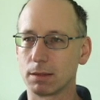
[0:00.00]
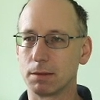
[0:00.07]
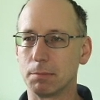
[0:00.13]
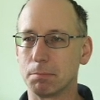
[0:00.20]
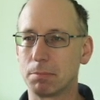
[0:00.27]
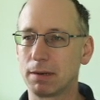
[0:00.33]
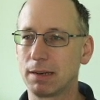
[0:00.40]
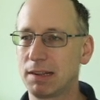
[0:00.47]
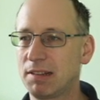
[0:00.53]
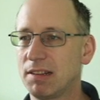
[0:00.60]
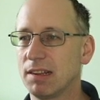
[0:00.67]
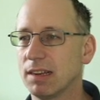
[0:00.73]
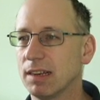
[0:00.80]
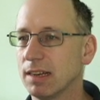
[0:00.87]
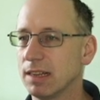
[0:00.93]

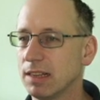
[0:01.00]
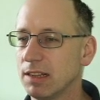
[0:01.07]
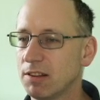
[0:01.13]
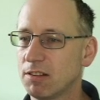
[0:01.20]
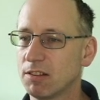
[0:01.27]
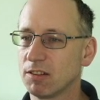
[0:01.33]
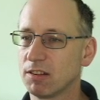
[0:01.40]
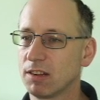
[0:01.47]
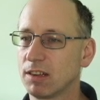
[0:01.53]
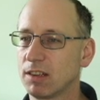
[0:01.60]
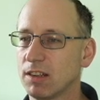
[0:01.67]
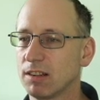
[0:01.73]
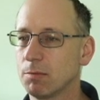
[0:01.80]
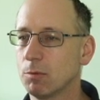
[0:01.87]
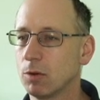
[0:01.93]
Implicitly, this looks like
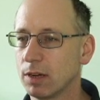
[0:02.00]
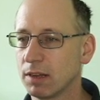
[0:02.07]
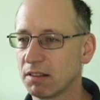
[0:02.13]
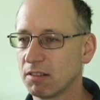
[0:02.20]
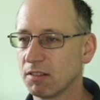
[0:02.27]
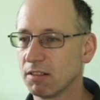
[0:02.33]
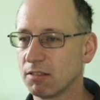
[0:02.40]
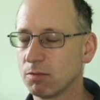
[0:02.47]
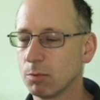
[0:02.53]
it's more hassle than it's